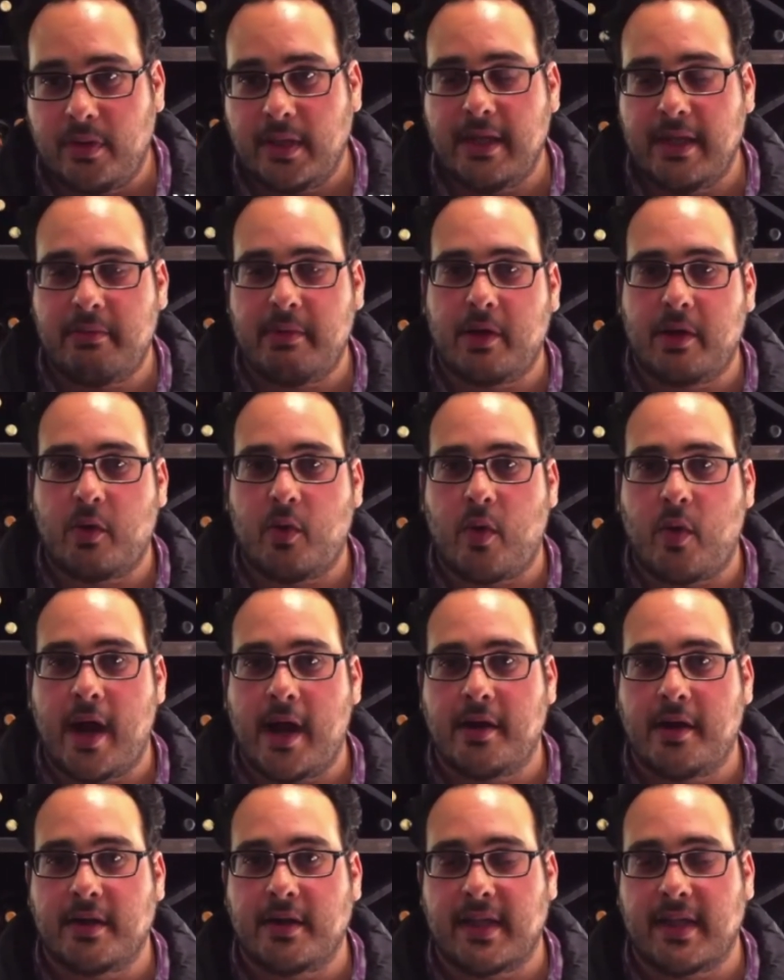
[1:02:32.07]
it
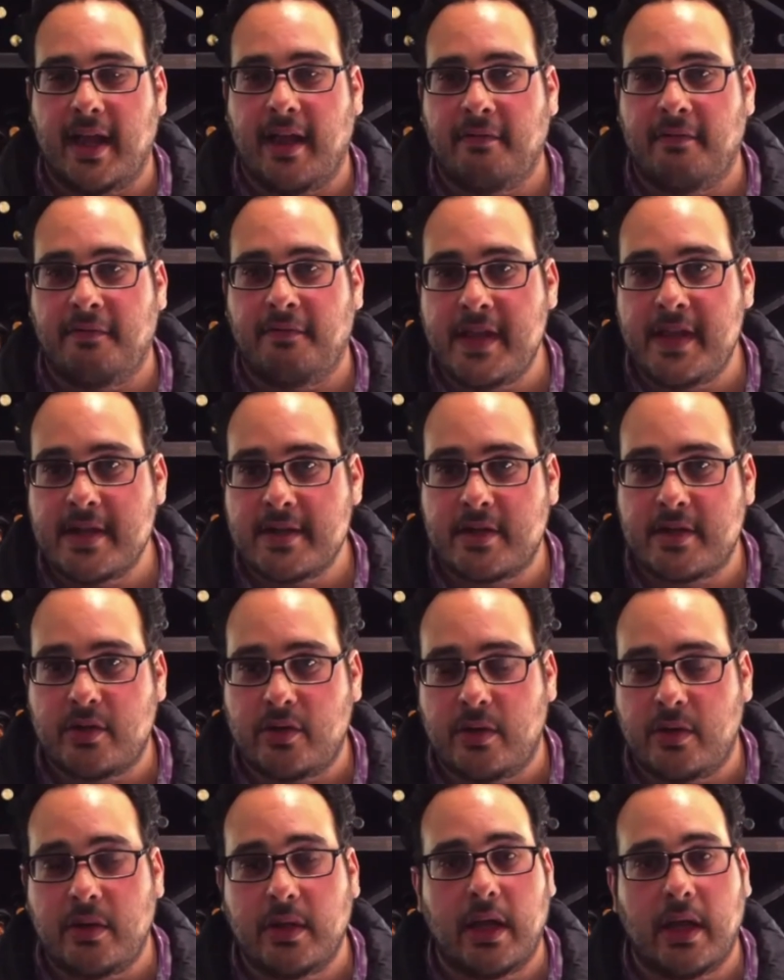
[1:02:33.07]
requires a
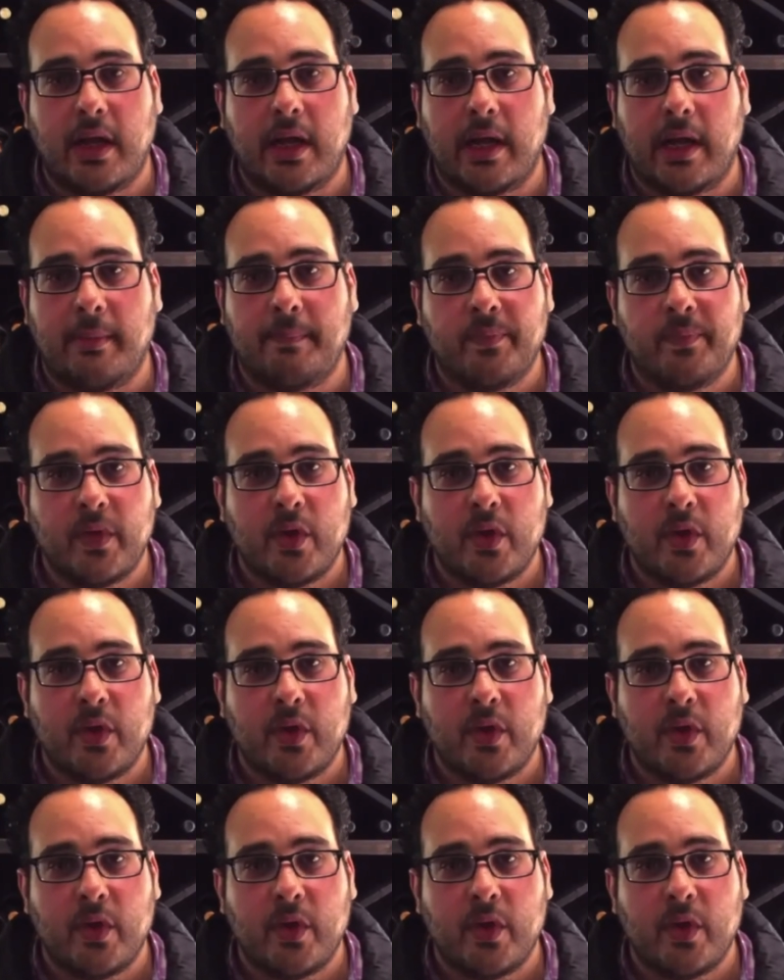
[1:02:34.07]
vehicle, um,